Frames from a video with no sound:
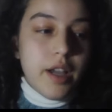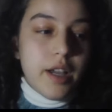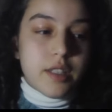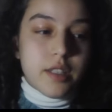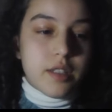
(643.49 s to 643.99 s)

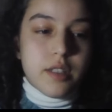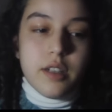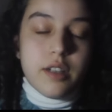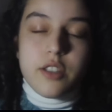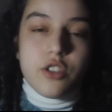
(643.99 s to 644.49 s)
it's
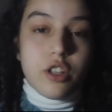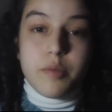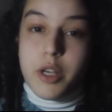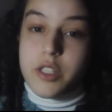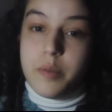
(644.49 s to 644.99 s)

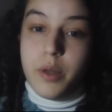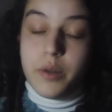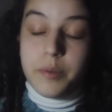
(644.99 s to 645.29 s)
not possible.